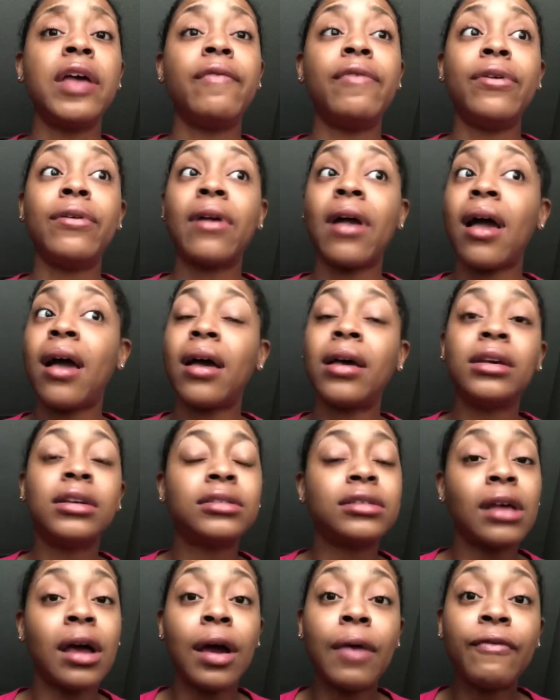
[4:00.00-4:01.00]
if you
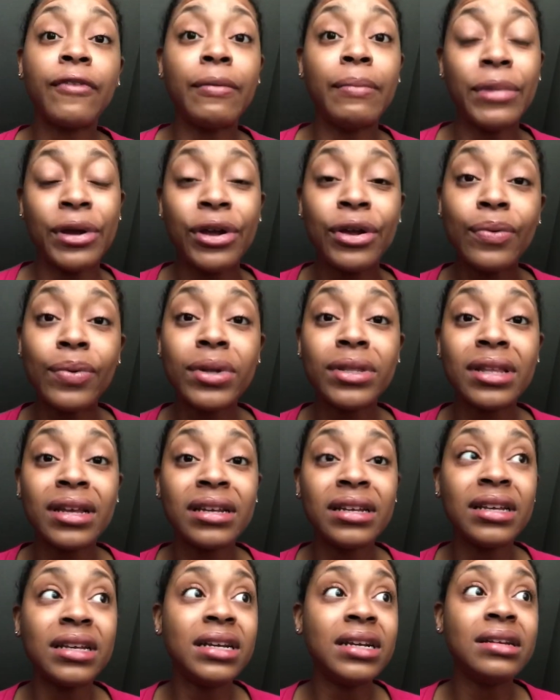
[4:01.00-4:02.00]
guys aren't familiar with
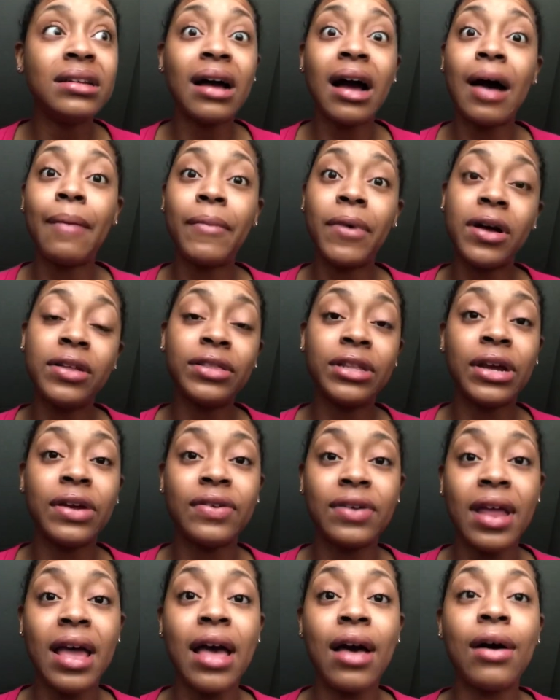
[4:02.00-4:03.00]
Indeed, hop on
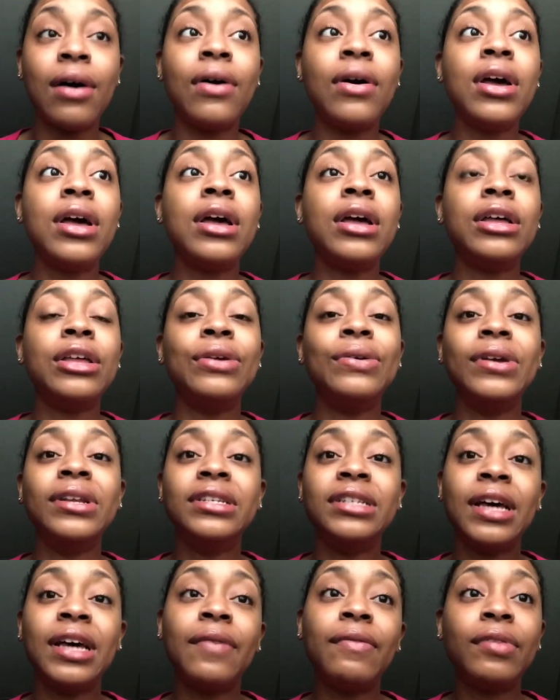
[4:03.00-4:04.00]
there now. You
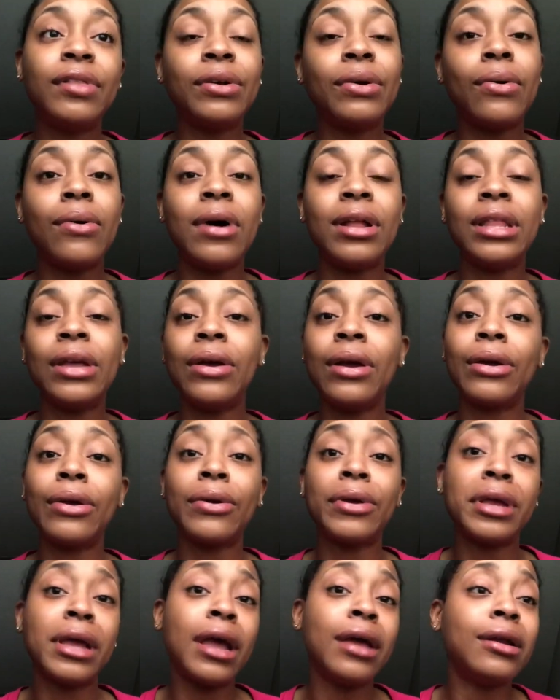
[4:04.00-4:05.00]
can definitely go on there and
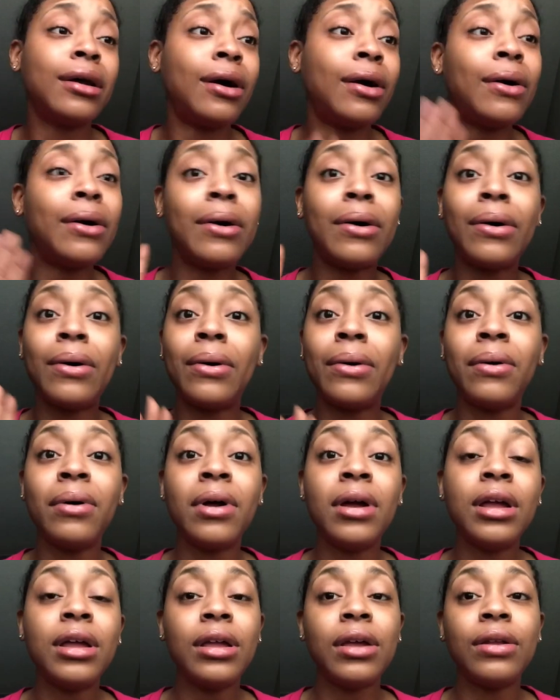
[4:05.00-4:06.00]
create
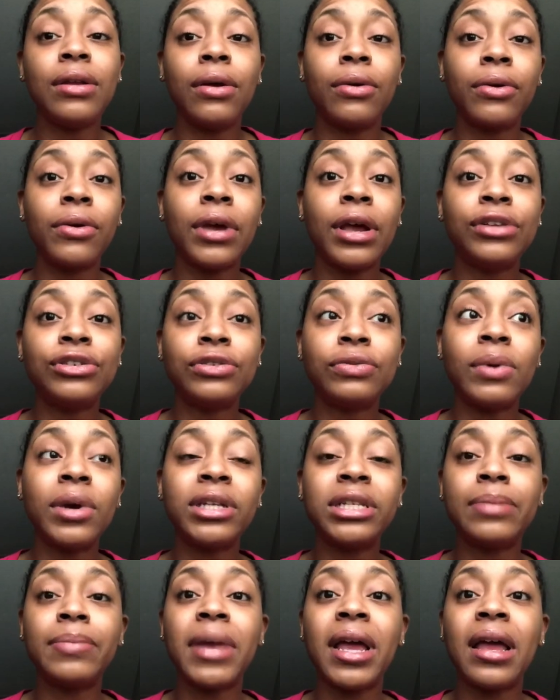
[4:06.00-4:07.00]
create your
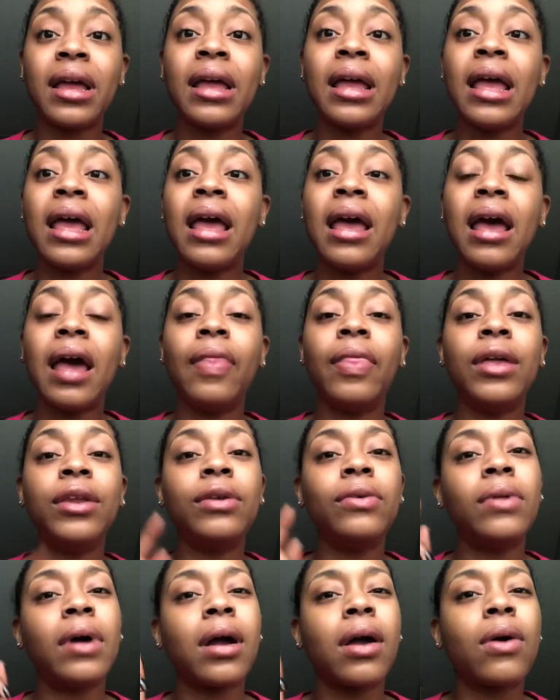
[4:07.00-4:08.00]
resume and then
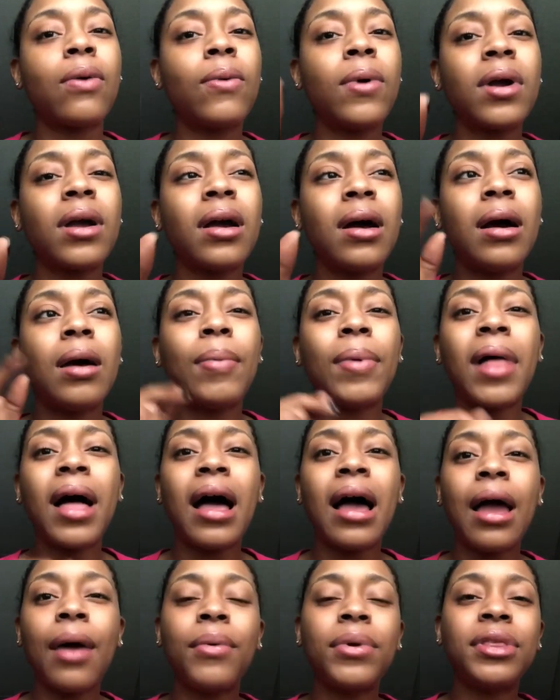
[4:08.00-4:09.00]
do like a quick
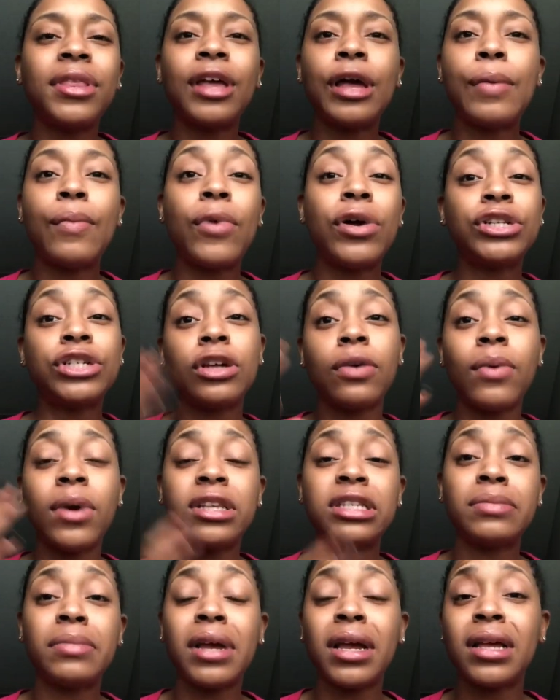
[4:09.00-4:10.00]
apply with them. Once your
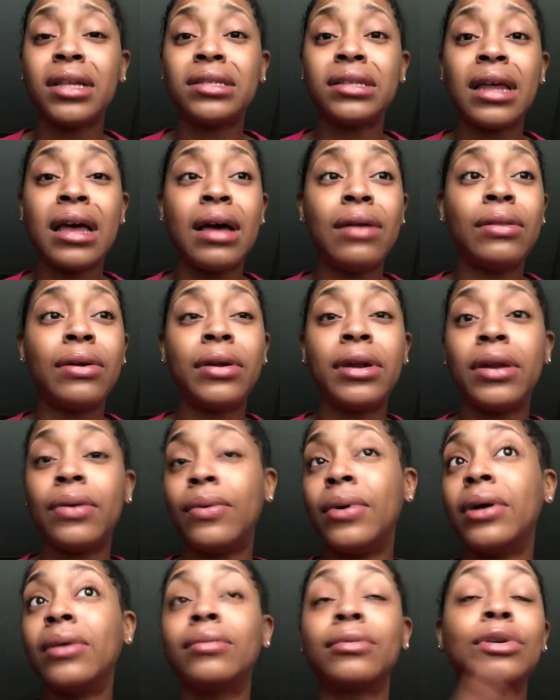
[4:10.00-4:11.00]
resume is downloaded,
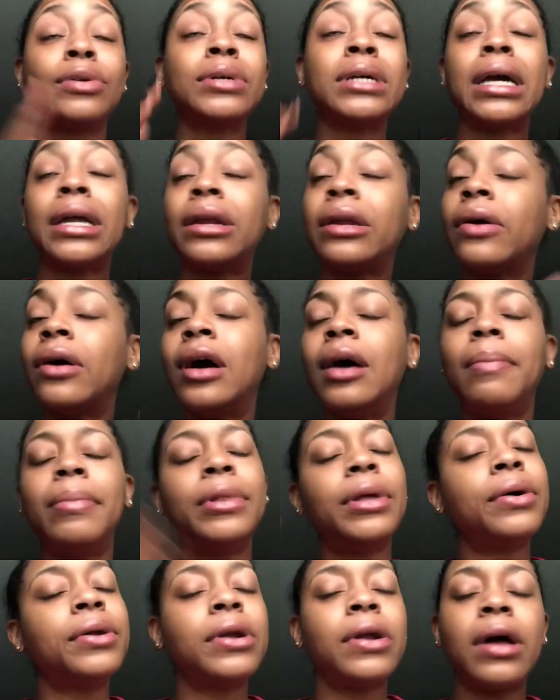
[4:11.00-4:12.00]
well, created or
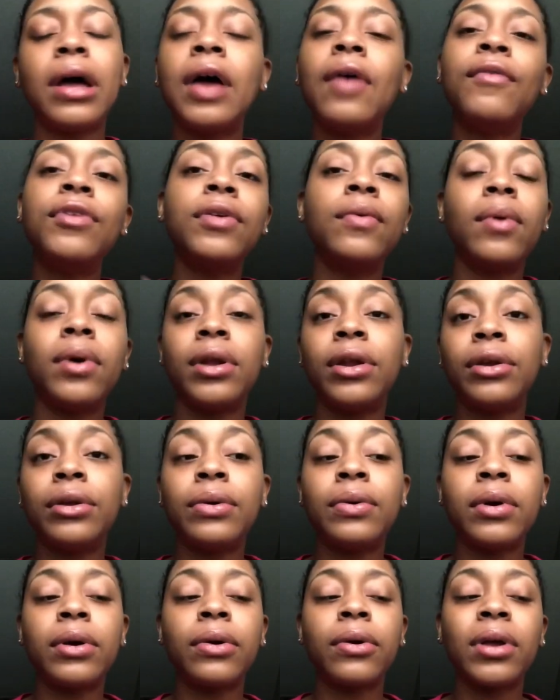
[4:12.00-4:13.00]
uploaded or however you want to
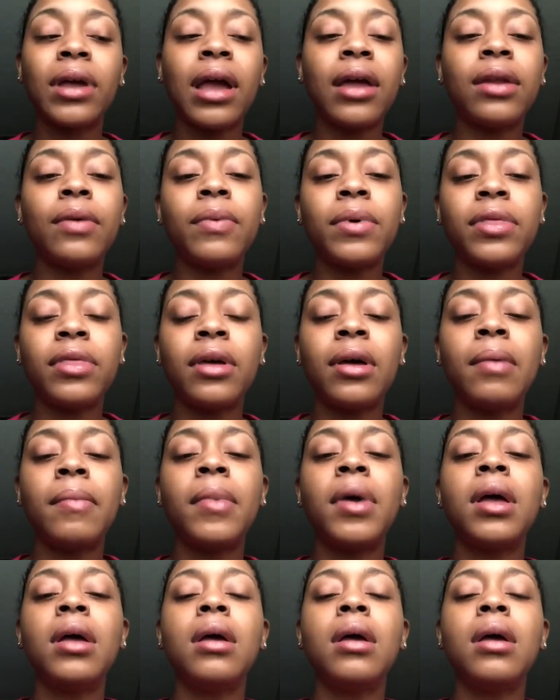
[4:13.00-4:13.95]
do it, created with them,